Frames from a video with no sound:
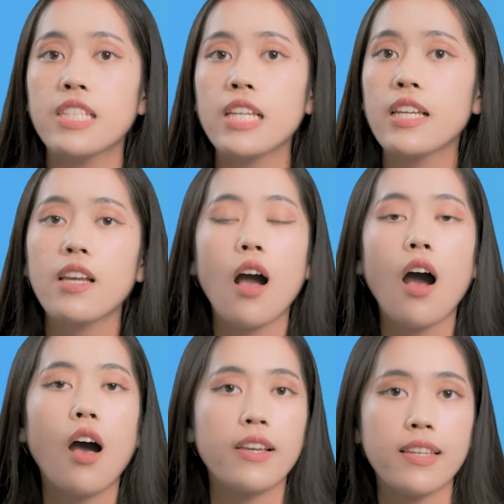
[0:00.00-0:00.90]
she
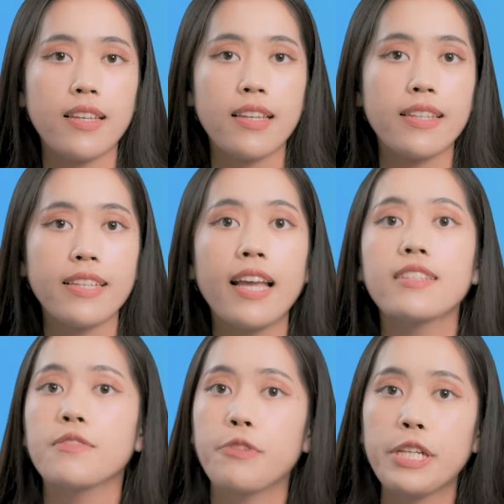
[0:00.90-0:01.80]
or he
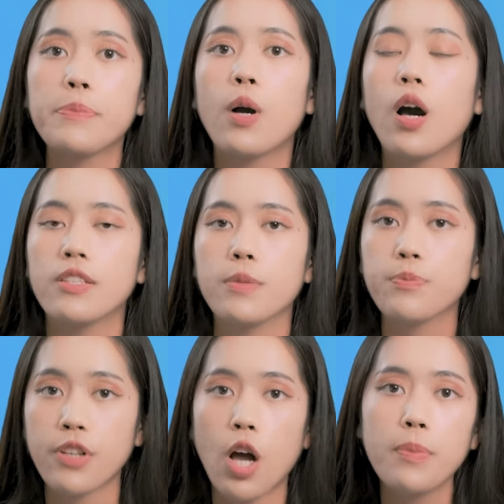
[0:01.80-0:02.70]
can report the
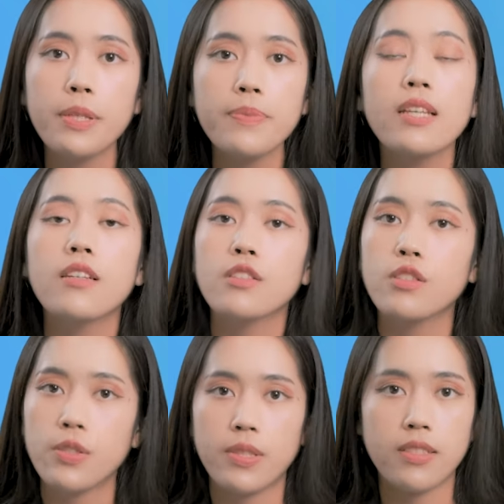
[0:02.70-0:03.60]
problem
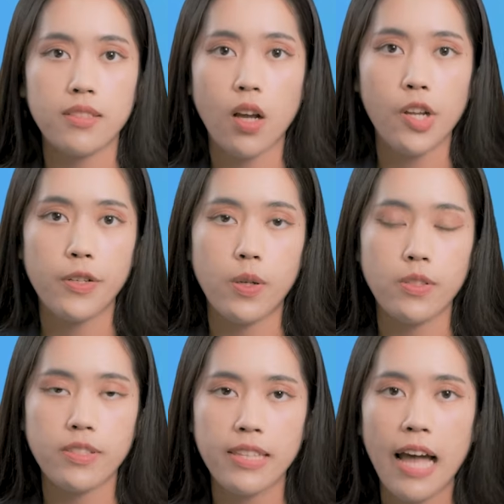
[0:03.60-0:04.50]
to the condo
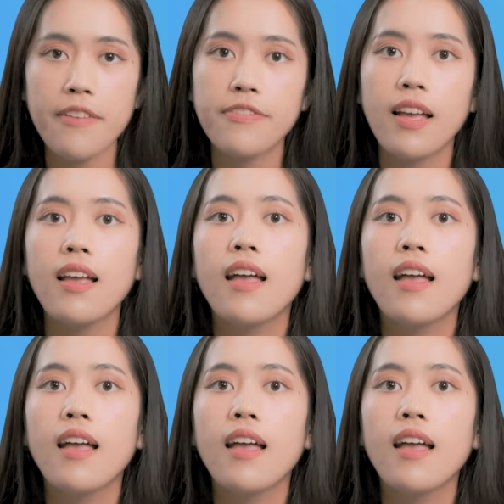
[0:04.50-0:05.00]
staff,